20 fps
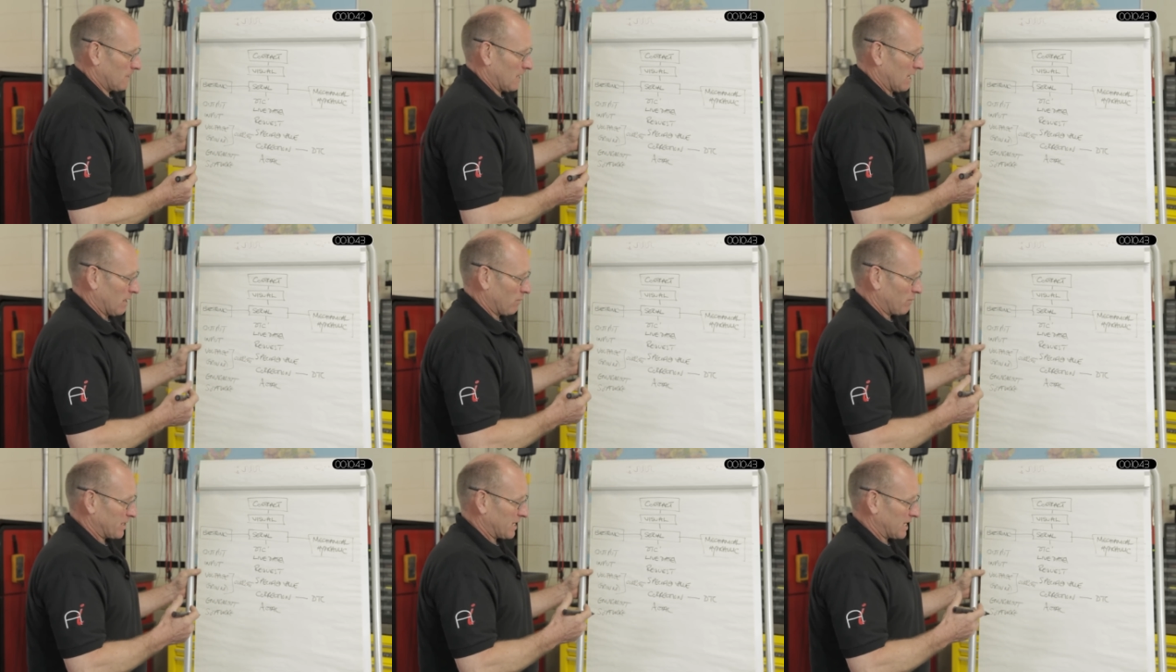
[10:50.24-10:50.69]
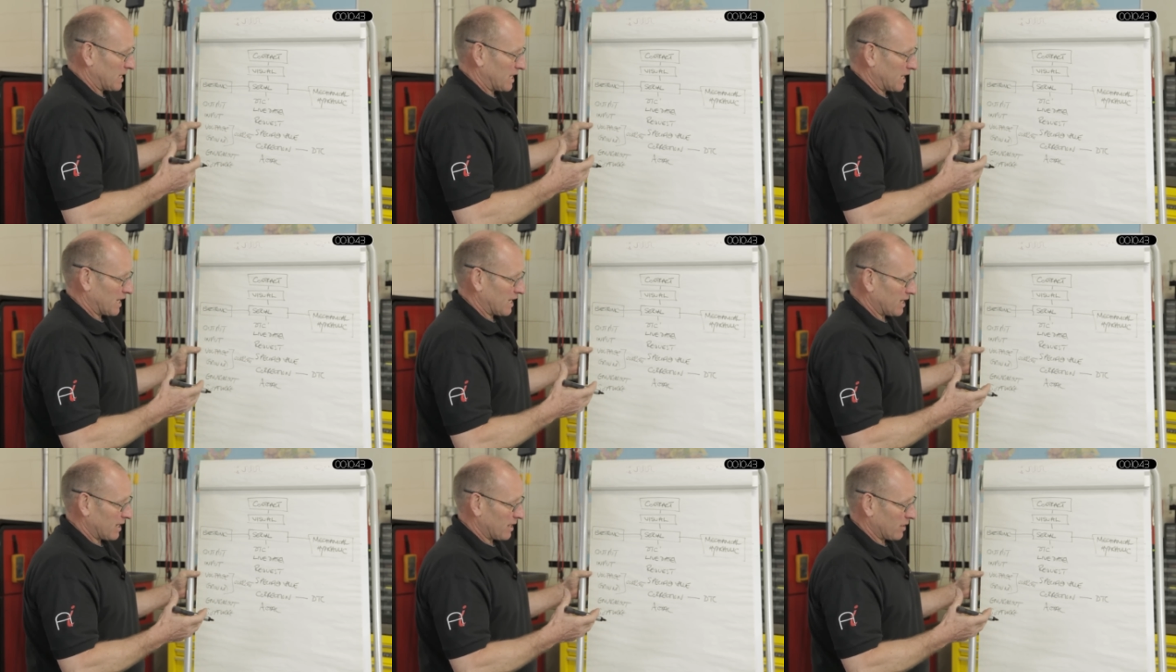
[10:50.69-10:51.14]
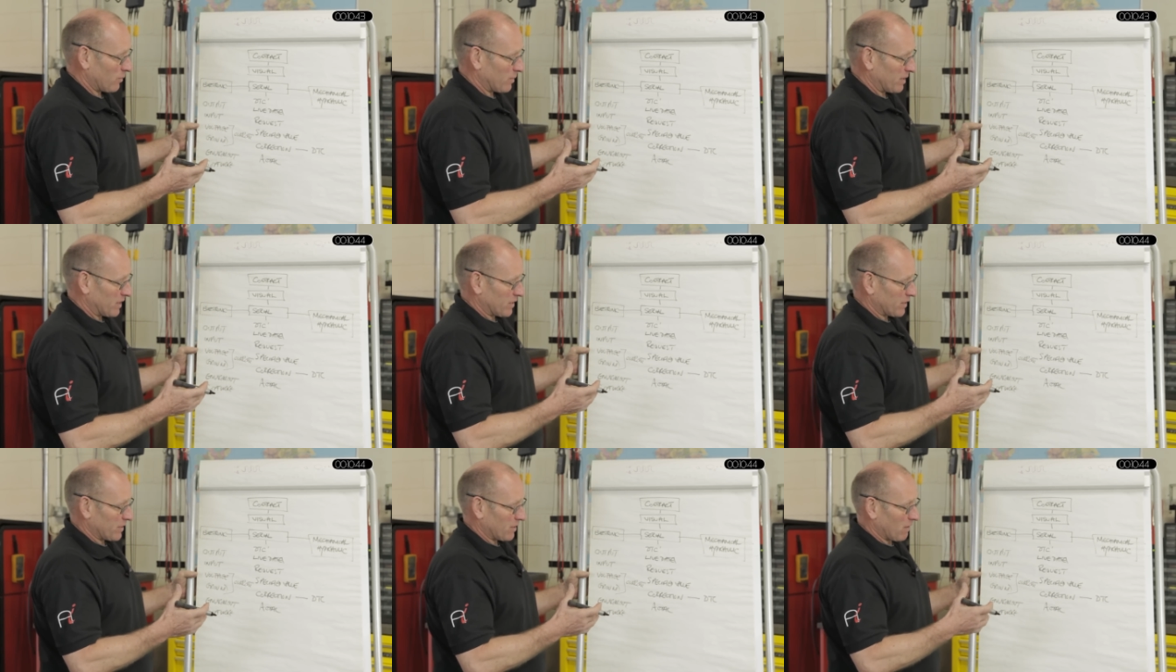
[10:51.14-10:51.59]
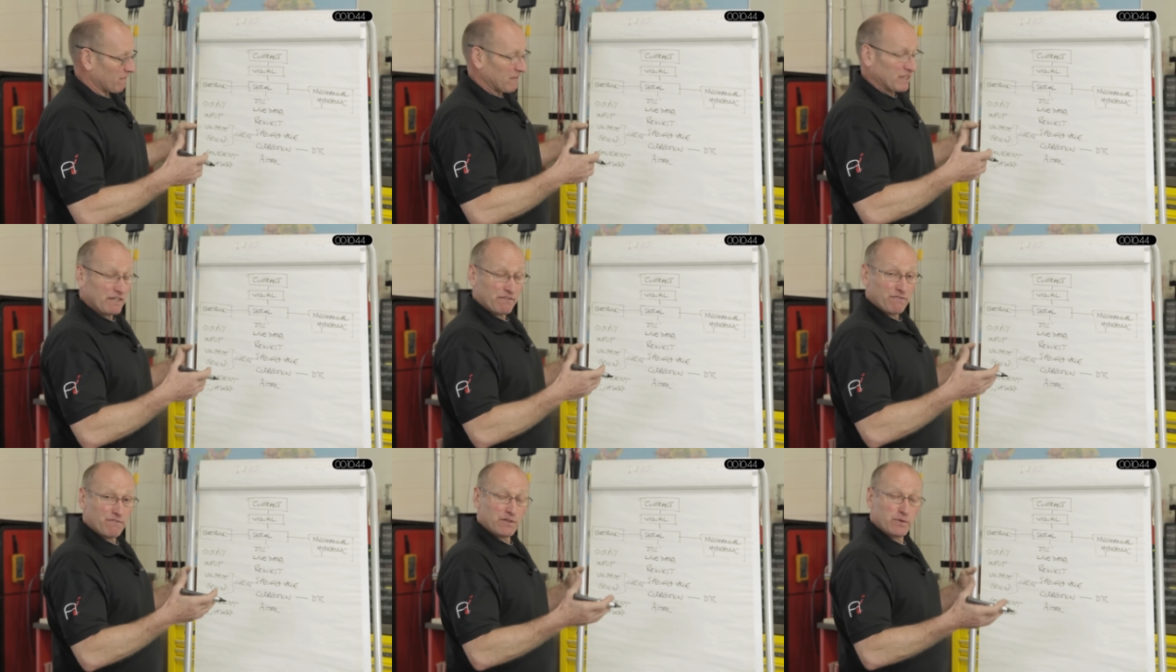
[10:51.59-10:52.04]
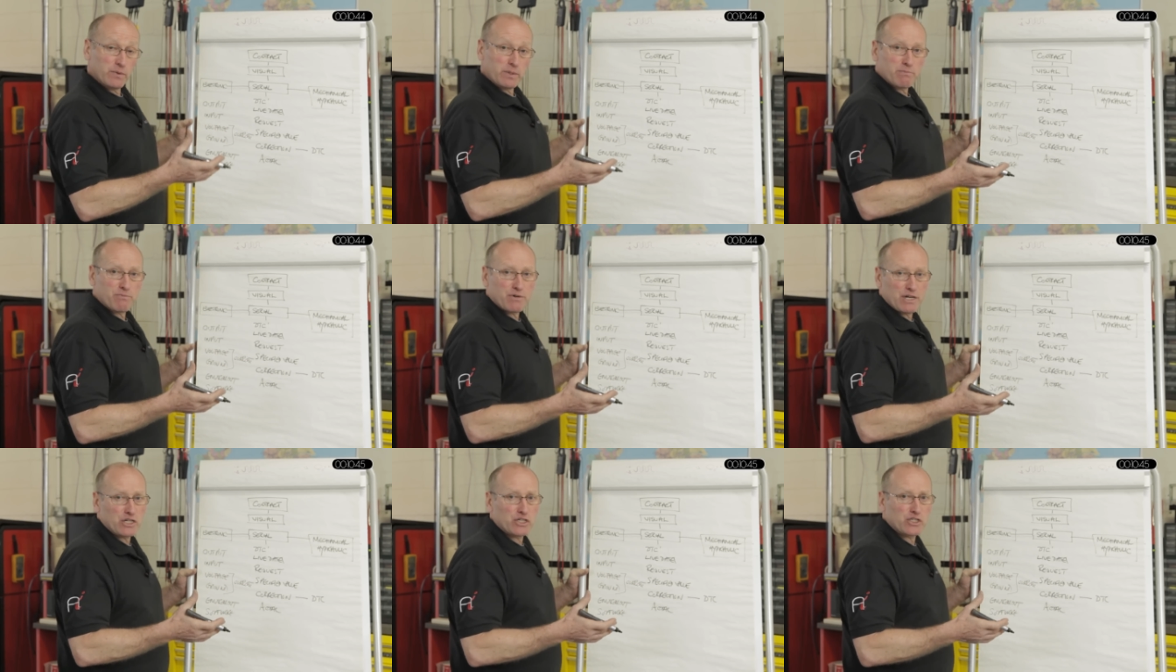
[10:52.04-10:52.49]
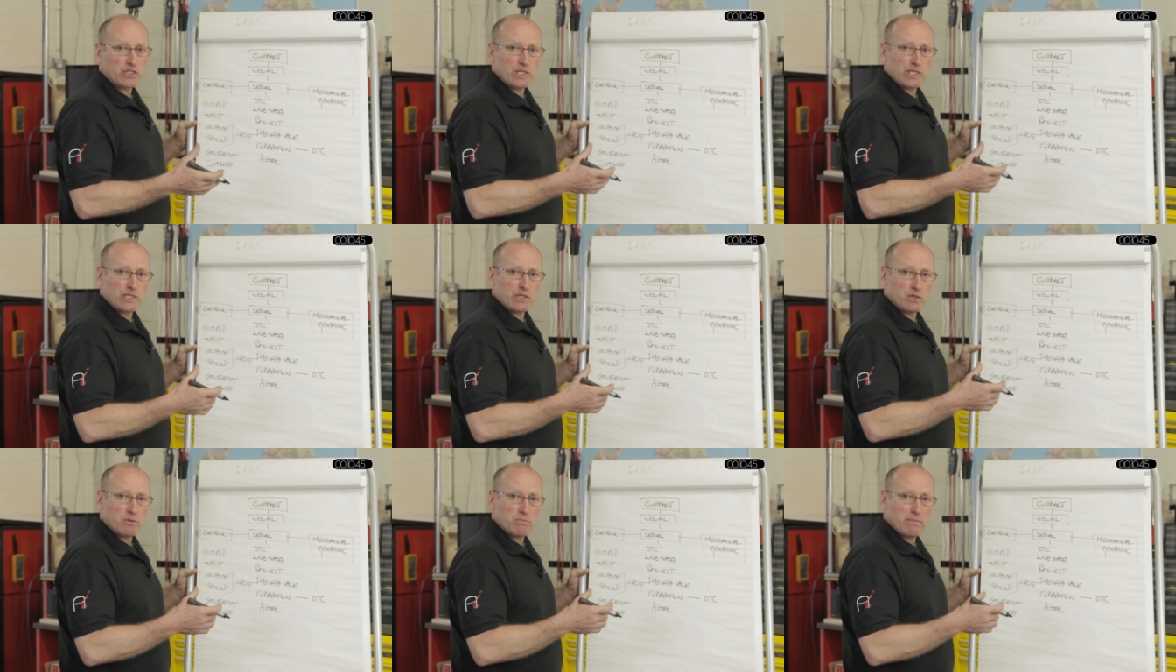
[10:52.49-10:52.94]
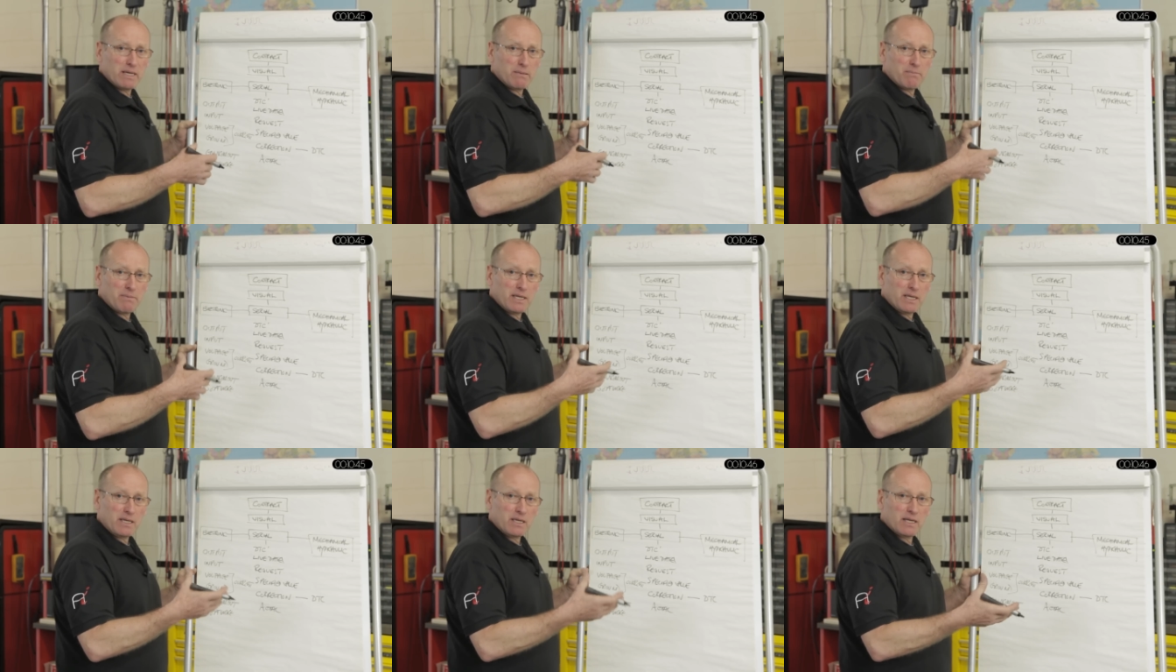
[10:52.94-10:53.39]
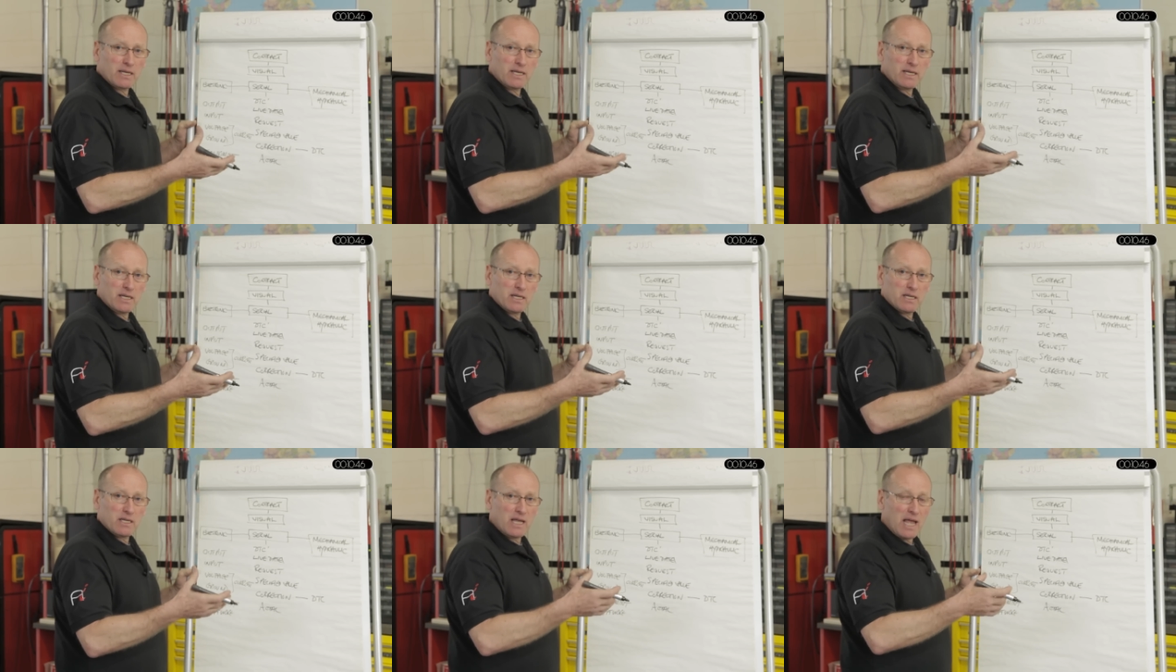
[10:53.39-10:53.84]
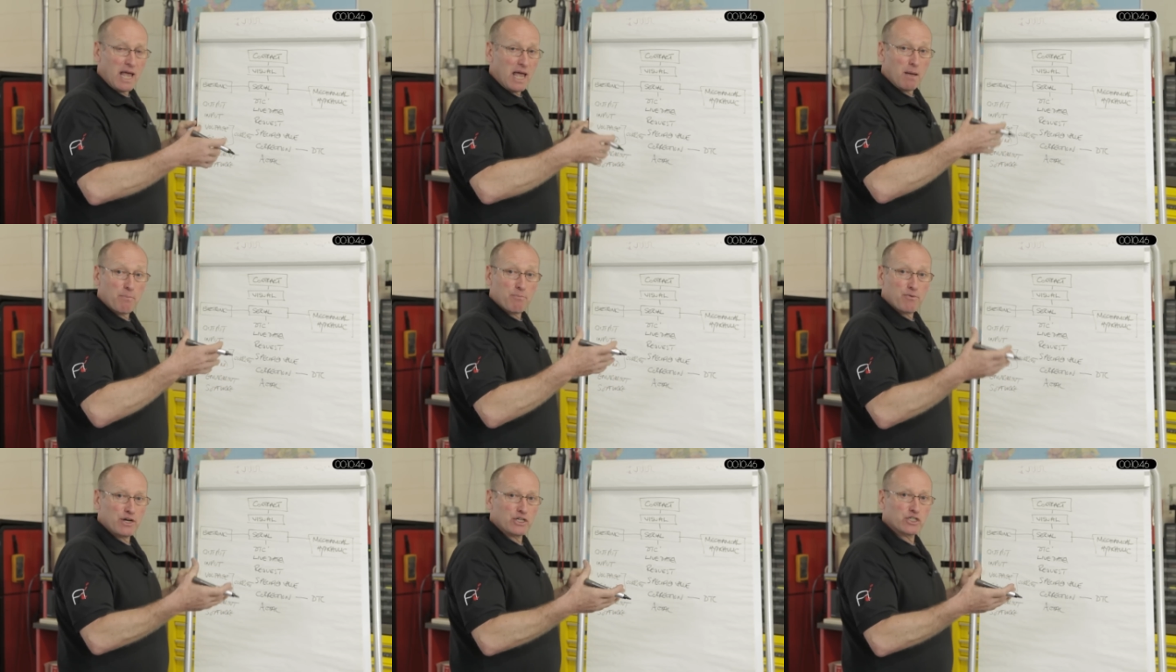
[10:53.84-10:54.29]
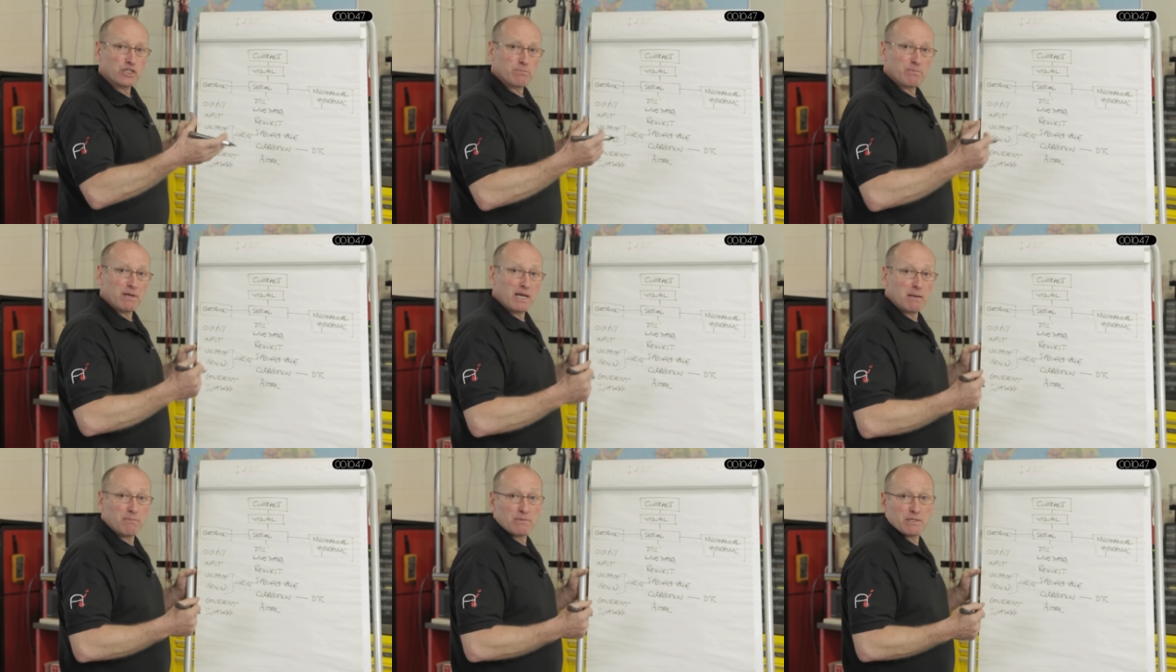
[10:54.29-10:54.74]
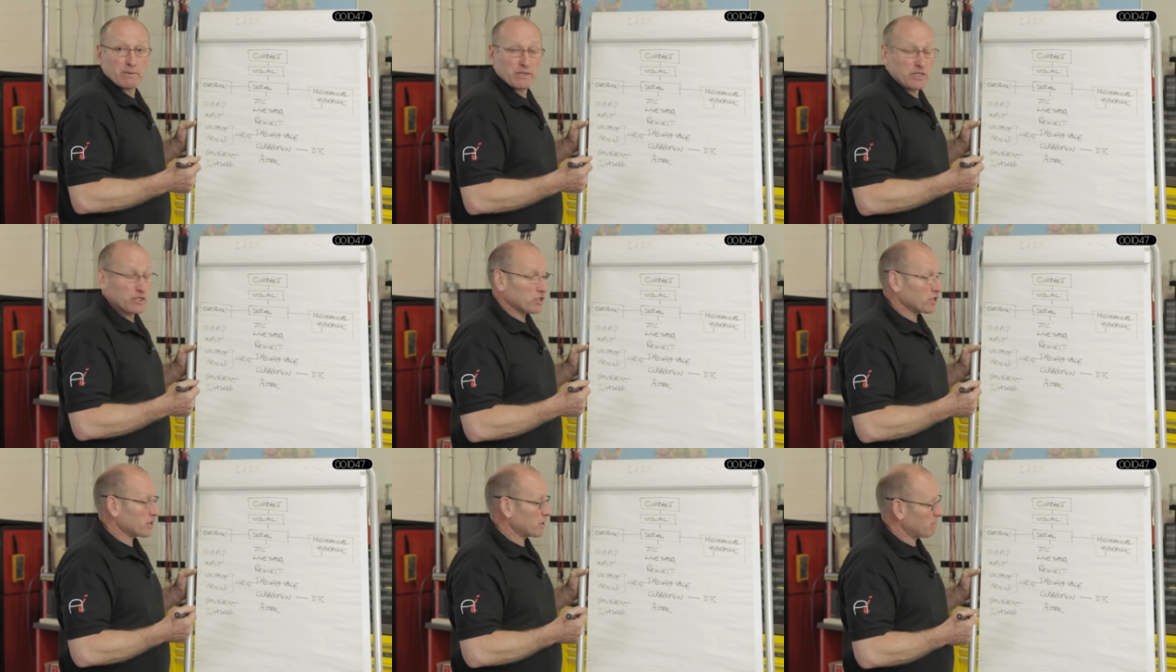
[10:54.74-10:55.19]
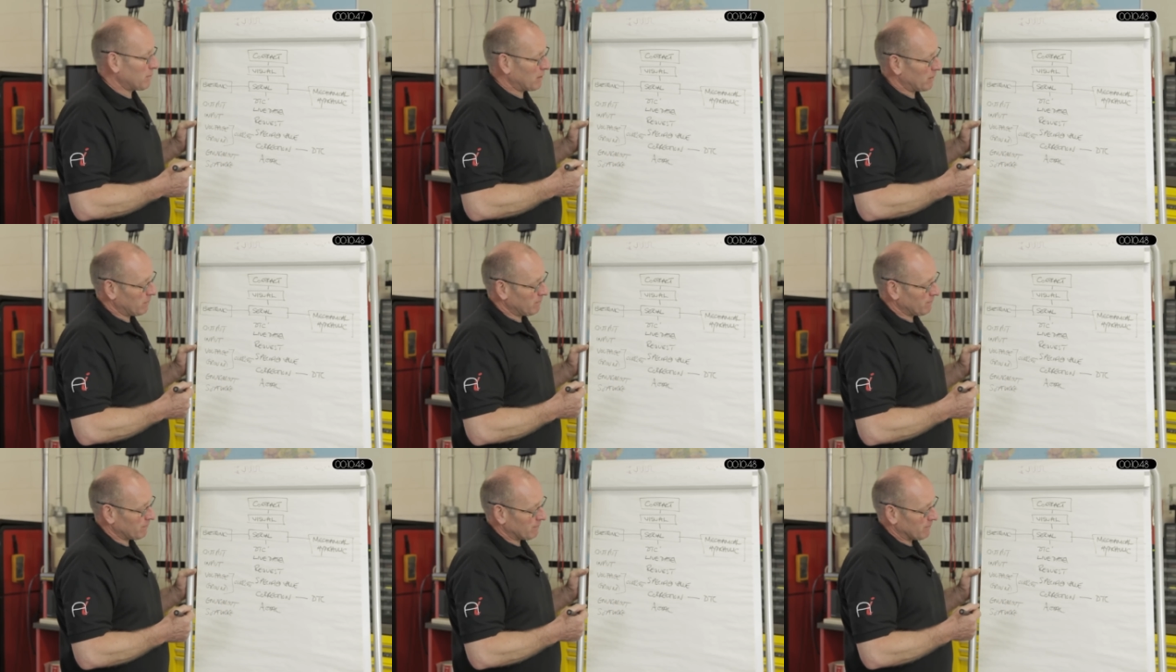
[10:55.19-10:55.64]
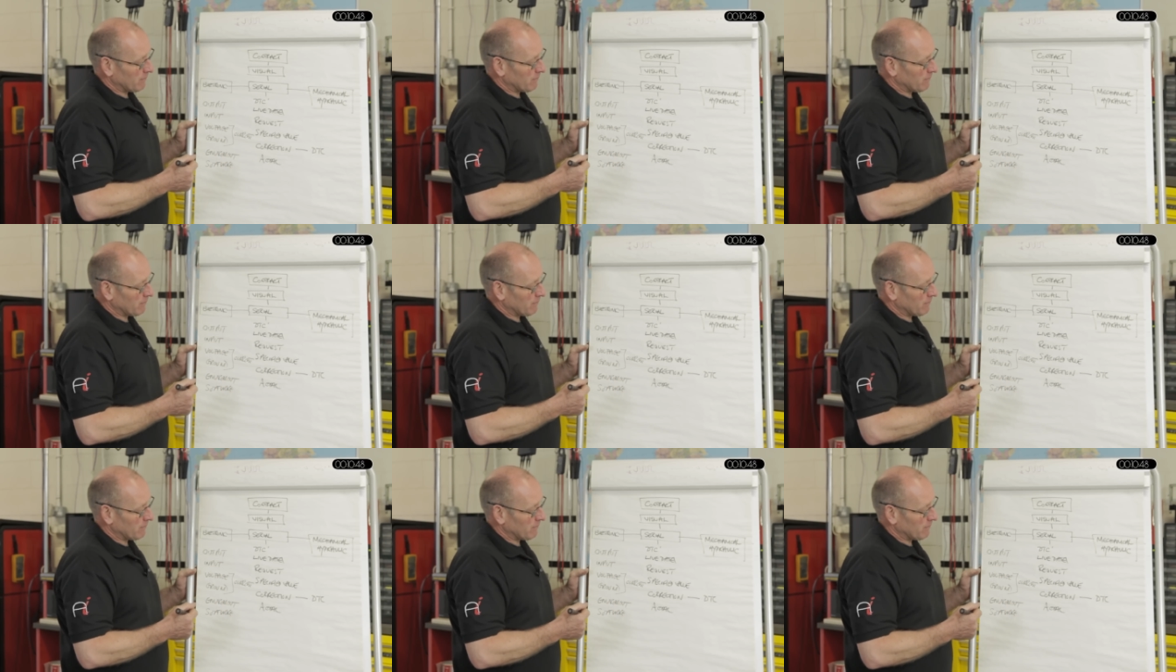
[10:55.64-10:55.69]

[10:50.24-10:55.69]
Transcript: And we're dealing here with obviously fluid pressures or maybe uh, air pressure perhaps with the turbo.